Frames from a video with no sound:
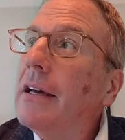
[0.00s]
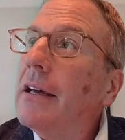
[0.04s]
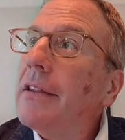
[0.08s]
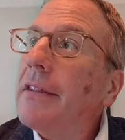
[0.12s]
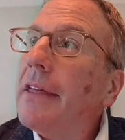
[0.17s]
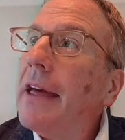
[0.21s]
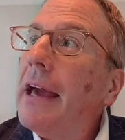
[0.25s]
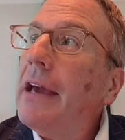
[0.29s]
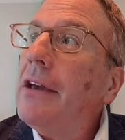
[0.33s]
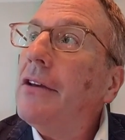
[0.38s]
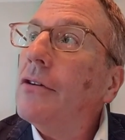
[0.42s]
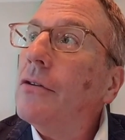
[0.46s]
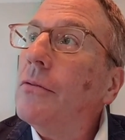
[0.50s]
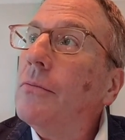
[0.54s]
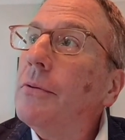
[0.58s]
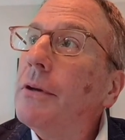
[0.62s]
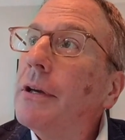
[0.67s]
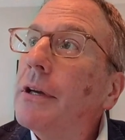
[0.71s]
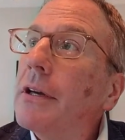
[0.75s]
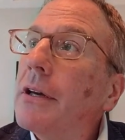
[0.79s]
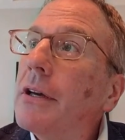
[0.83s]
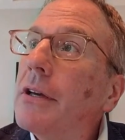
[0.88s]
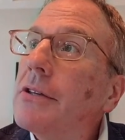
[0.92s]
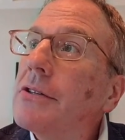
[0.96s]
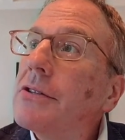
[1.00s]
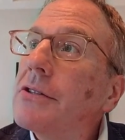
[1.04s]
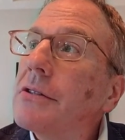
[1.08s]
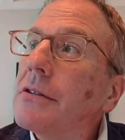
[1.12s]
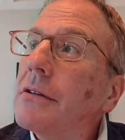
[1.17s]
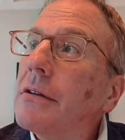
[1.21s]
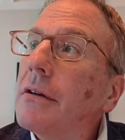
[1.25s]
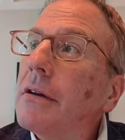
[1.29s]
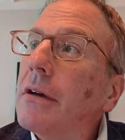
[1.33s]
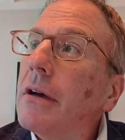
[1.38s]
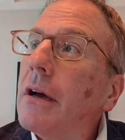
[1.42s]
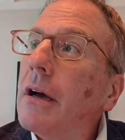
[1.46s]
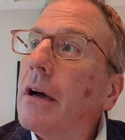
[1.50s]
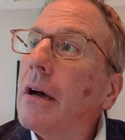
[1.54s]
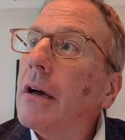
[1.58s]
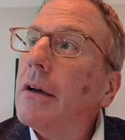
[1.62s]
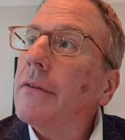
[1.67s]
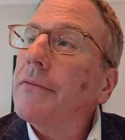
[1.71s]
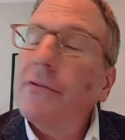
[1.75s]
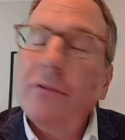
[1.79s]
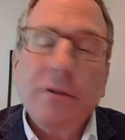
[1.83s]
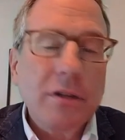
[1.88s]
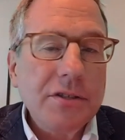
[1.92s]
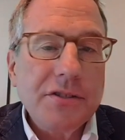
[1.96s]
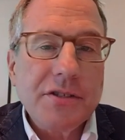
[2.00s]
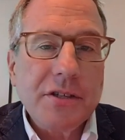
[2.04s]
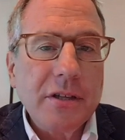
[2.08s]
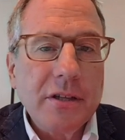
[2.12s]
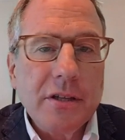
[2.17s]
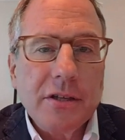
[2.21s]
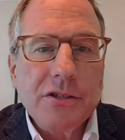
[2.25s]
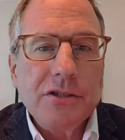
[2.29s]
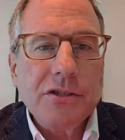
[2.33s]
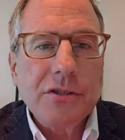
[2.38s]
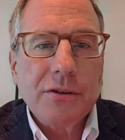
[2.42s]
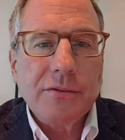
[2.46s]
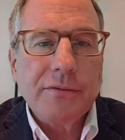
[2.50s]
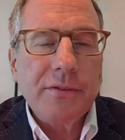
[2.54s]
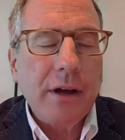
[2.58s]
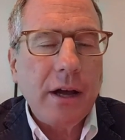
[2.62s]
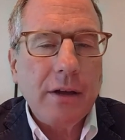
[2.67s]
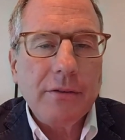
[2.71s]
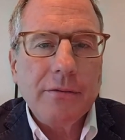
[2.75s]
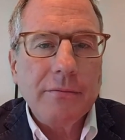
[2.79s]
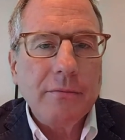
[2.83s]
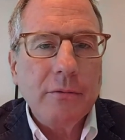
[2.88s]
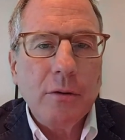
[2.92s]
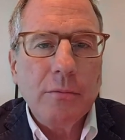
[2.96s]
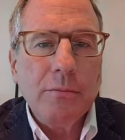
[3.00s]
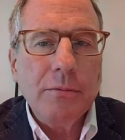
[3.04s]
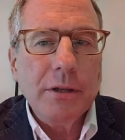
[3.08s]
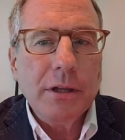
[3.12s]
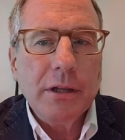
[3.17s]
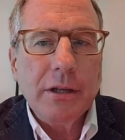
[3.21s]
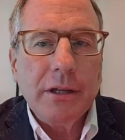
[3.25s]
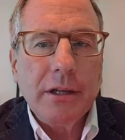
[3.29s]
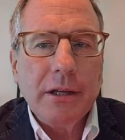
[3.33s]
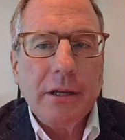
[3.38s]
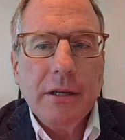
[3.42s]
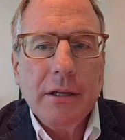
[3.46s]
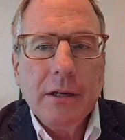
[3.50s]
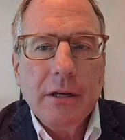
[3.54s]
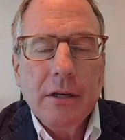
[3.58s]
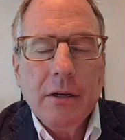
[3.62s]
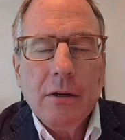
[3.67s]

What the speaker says: thank you because if you're listening to this, you're involved in mobility.